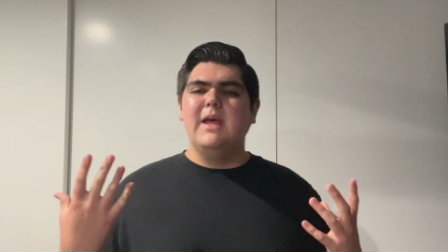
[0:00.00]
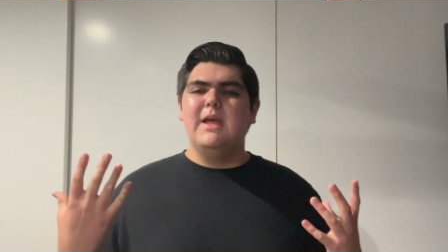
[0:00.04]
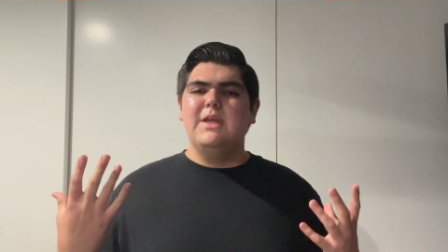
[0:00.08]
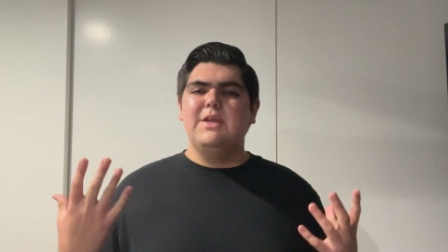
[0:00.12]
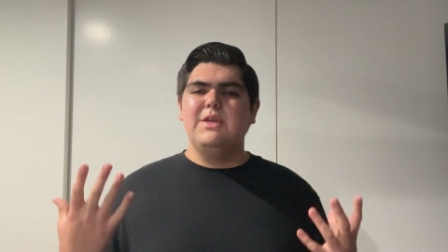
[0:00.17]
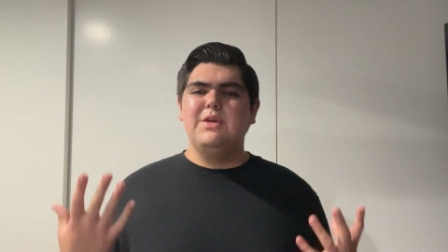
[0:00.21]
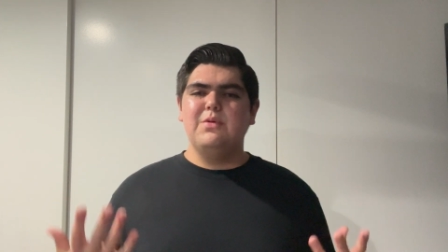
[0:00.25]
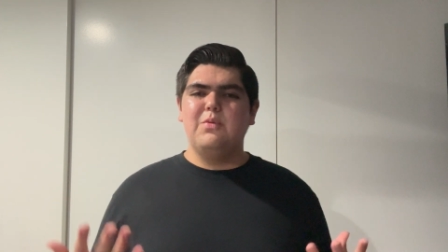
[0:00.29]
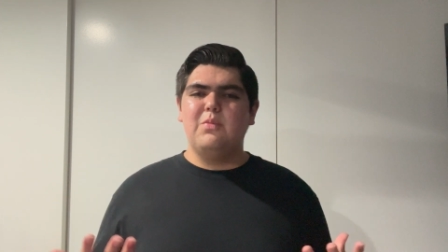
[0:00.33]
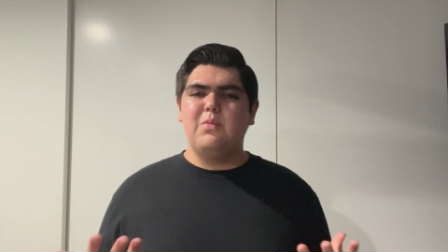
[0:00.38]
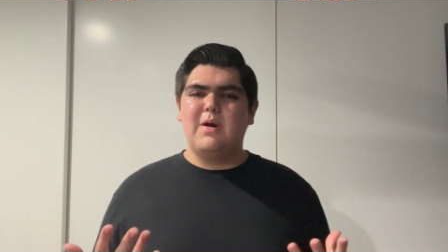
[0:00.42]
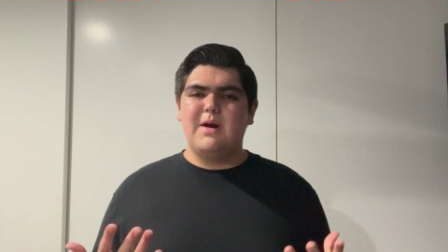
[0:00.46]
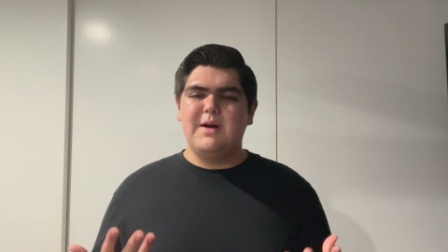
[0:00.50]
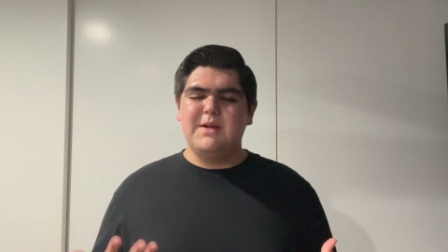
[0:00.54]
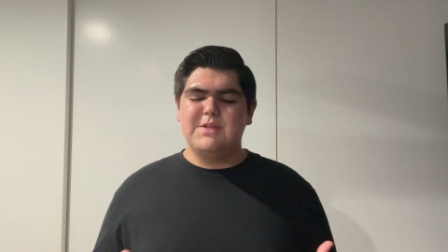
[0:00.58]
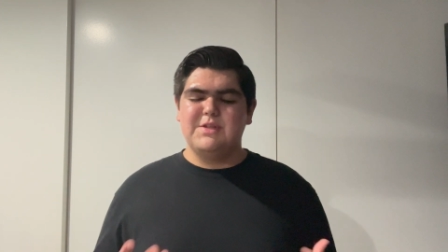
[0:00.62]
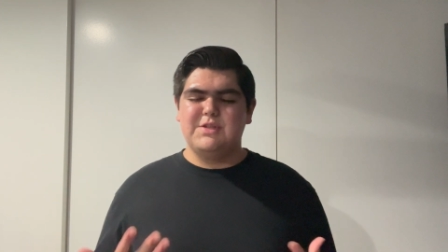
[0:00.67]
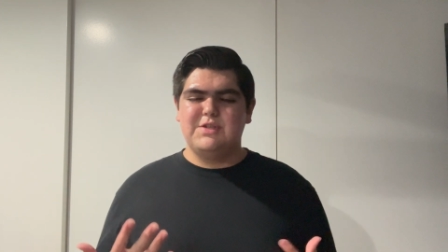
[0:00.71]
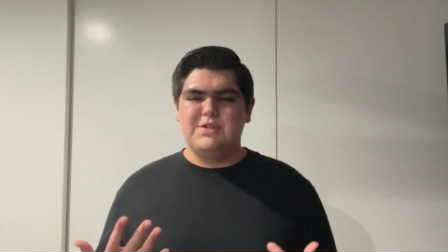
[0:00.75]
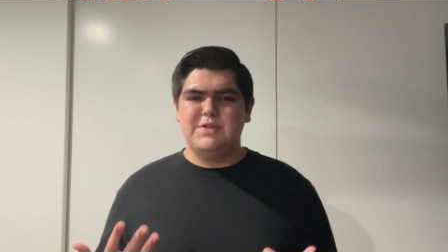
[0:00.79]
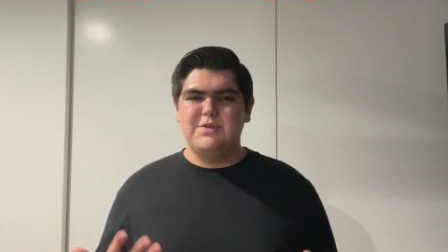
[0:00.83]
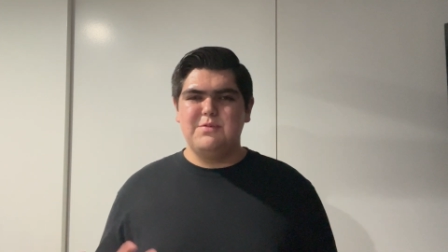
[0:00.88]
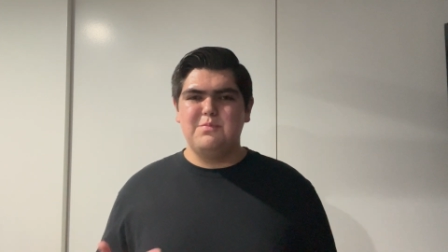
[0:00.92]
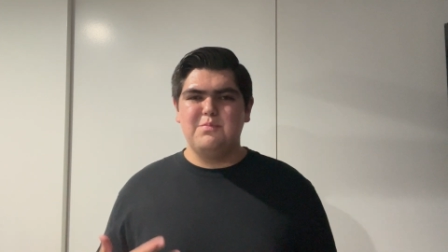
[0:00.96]
you
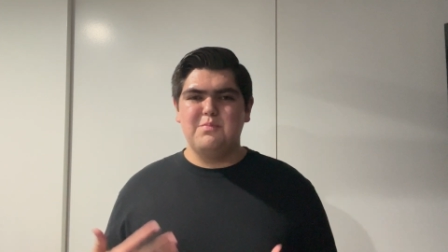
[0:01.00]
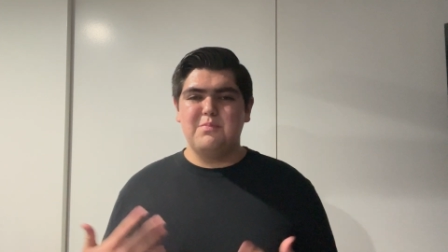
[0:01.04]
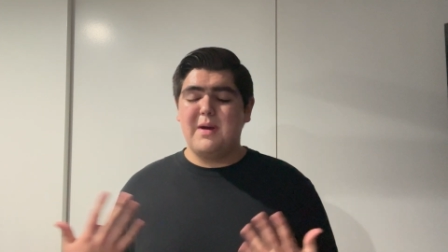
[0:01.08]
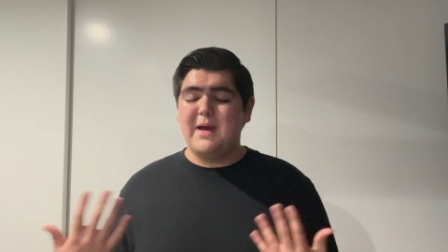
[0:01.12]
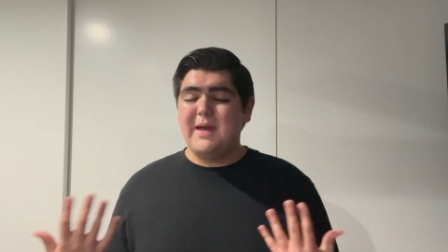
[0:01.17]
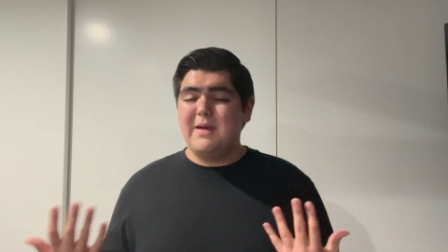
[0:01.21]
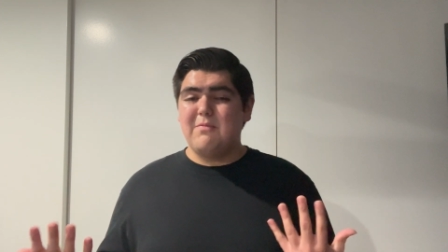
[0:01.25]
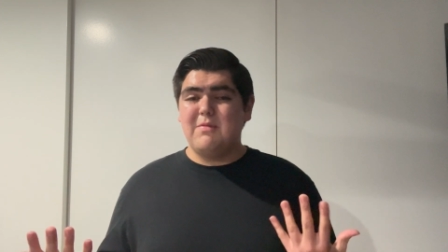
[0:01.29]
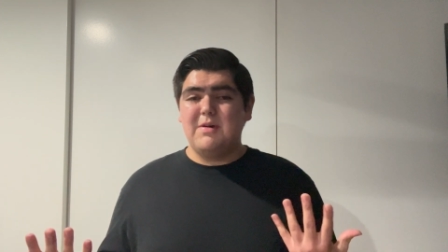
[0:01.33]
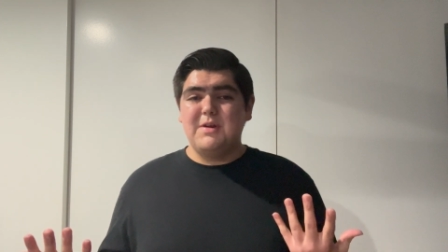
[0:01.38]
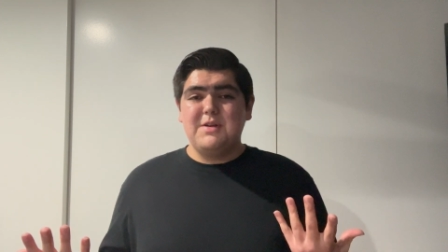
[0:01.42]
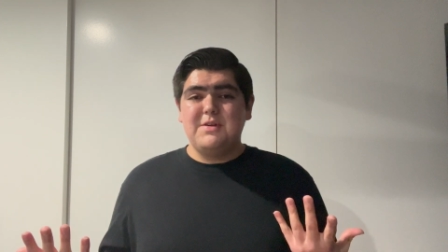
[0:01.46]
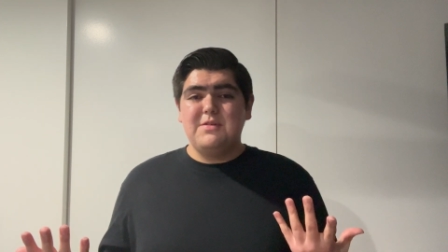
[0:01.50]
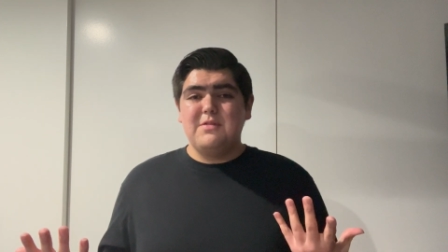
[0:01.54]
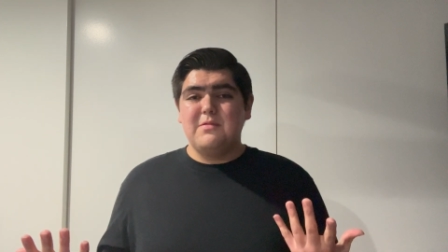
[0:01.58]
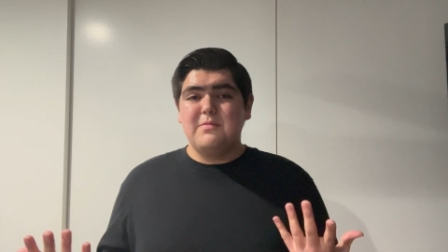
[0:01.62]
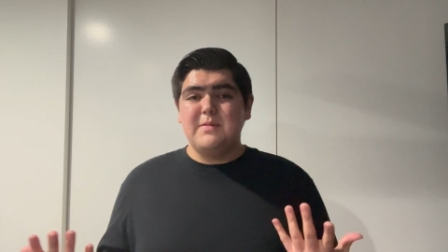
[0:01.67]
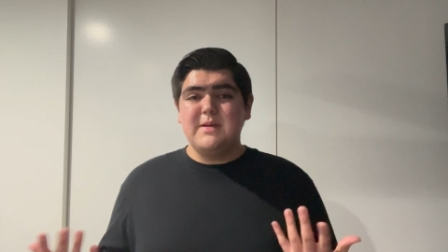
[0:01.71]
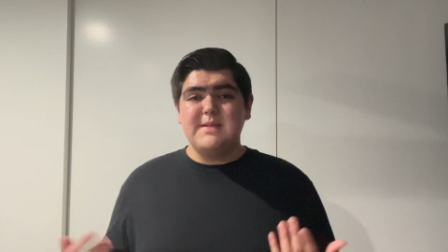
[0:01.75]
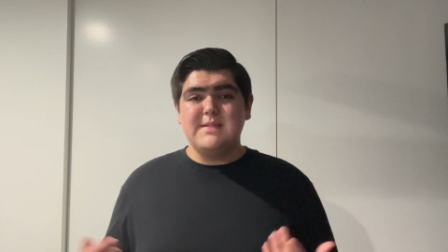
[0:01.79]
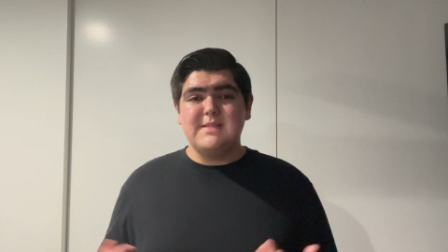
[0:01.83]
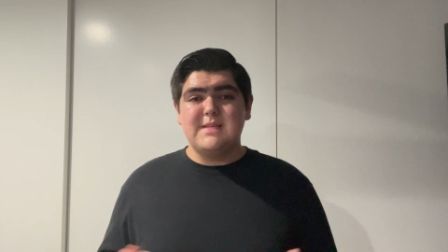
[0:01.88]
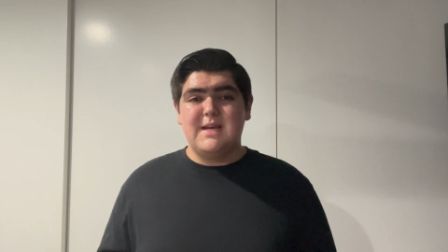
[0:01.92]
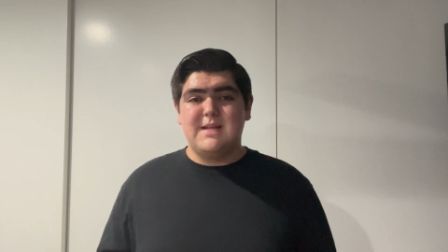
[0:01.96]
want to might want to do a
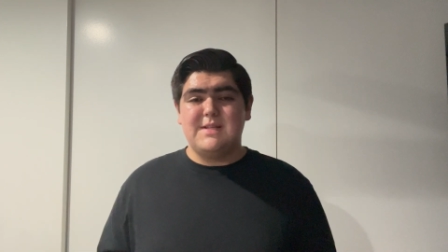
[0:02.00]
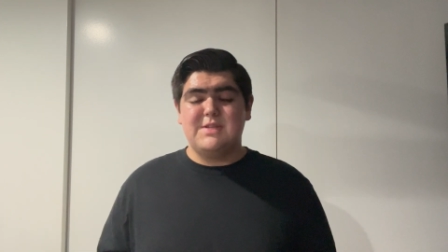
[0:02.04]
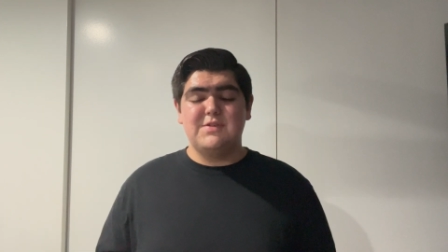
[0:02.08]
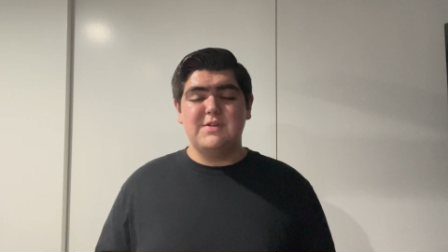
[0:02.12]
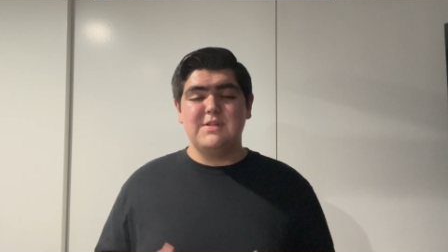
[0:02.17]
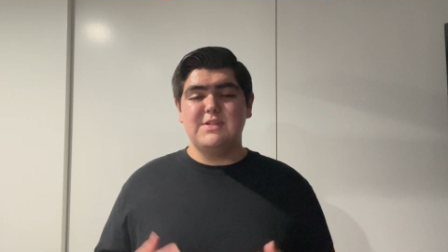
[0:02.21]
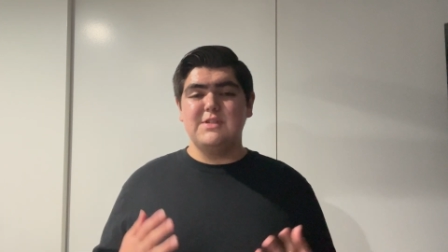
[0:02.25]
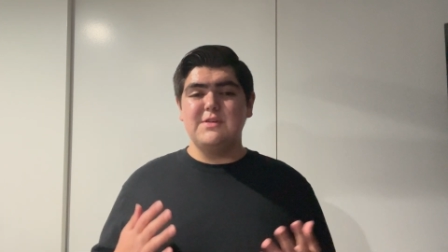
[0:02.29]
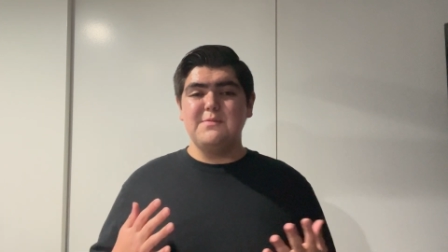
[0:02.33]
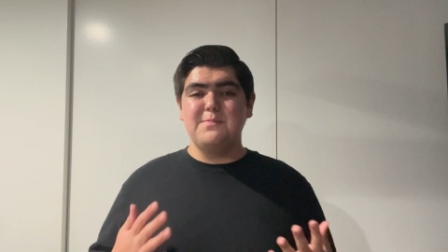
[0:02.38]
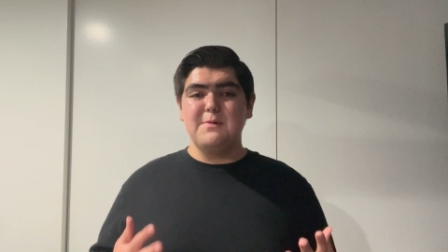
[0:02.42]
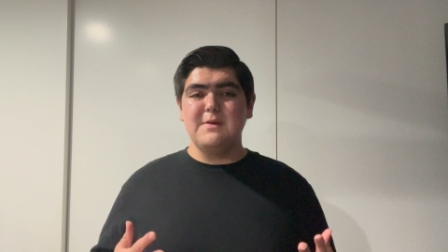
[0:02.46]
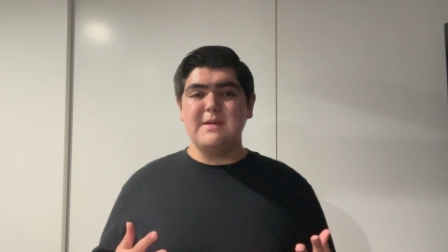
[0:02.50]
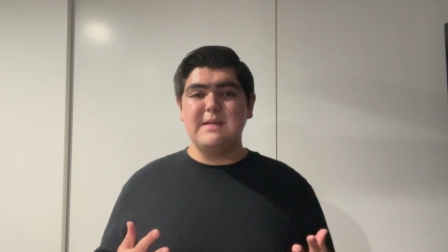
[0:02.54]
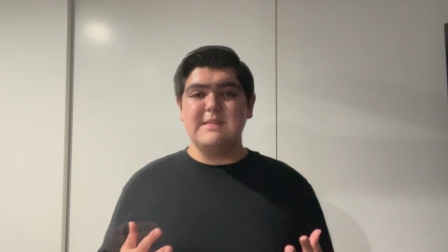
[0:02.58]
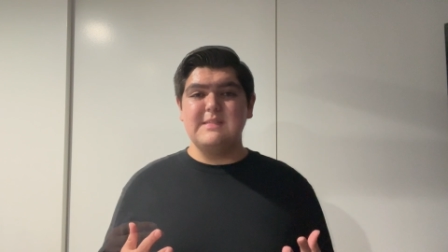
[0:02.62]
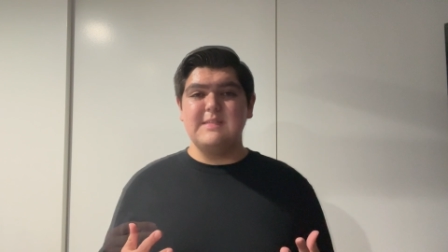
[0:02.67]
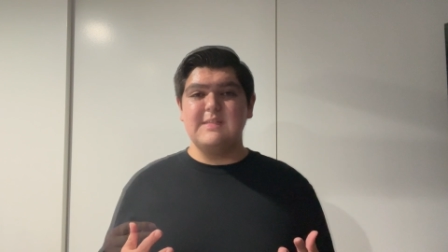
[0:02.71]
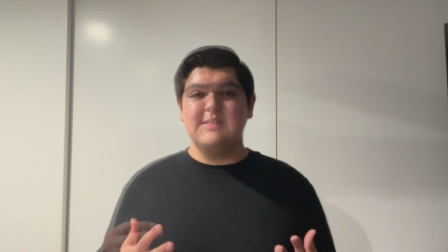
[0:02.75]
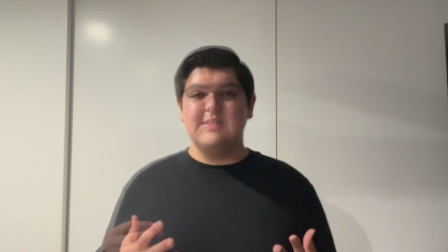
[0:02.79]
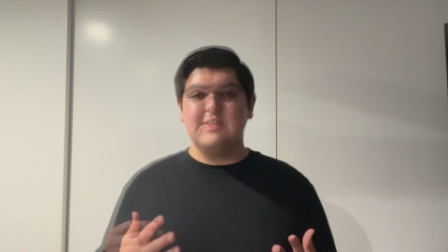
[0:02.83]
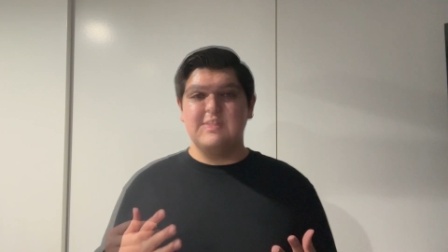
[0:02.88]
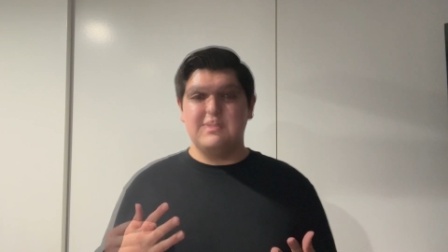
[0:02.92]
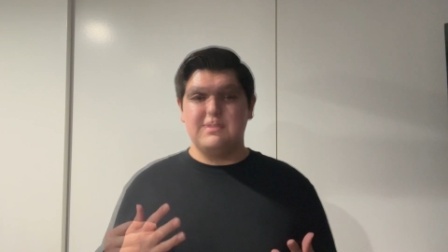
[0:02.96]
reset. So it's super
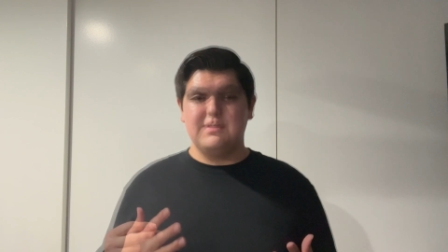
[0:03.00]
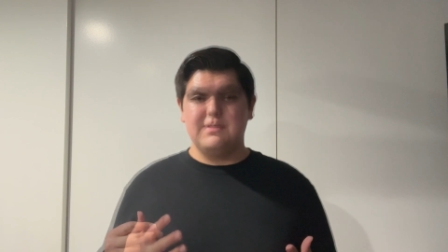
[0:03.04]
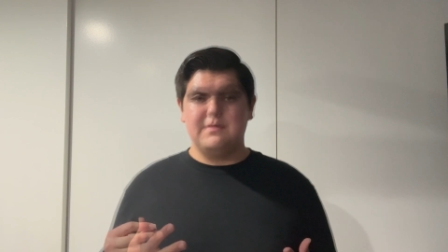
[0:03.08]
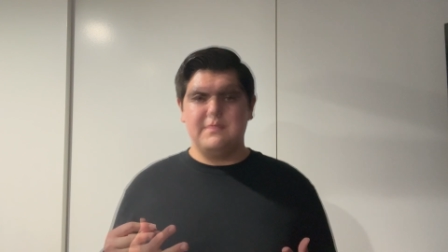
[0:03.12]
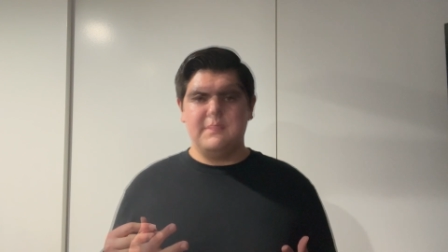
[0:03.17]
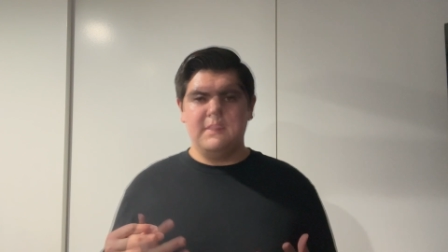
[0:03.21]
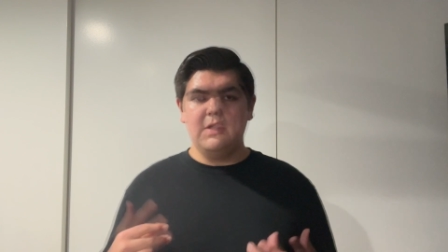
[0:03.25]
easy to do.